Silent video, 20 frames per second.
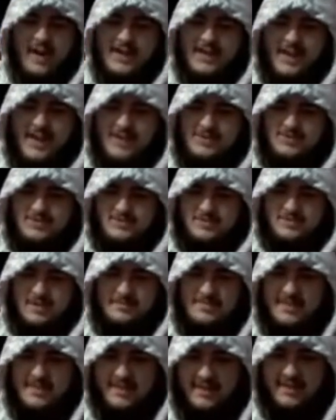dance or
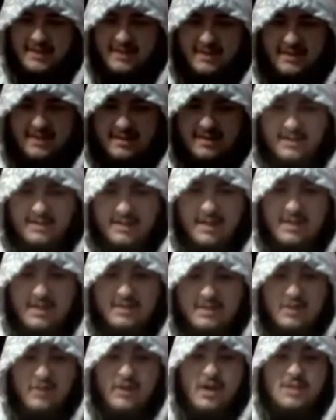something.
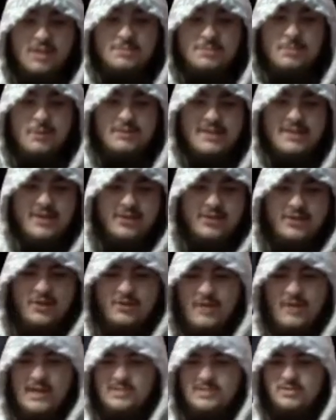Tony Hawk's Pro Skater two,
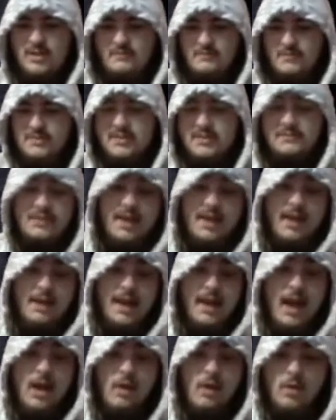nice reference. If you didn't
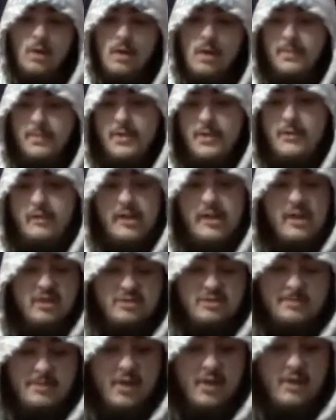know, the creators
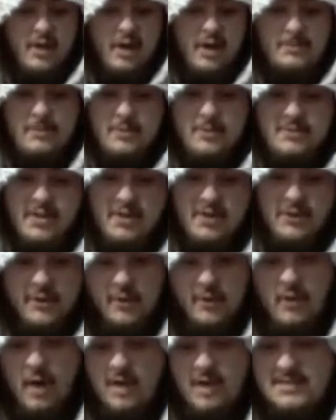of Tony Hawk's Pro Skater two
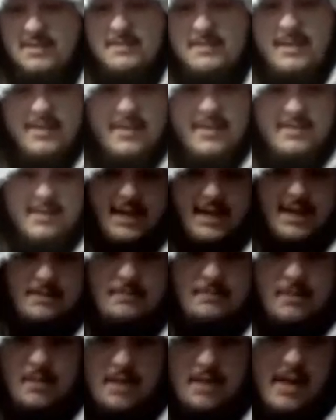also made this game.
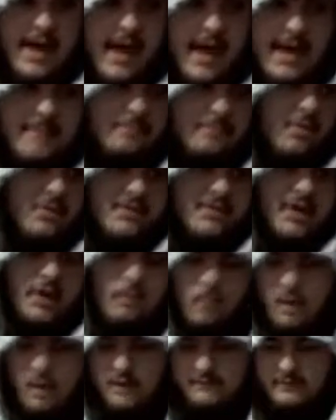And Pro Skater
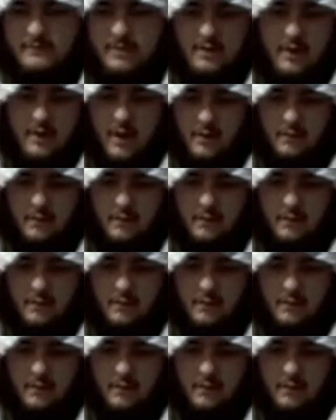one, of, you know,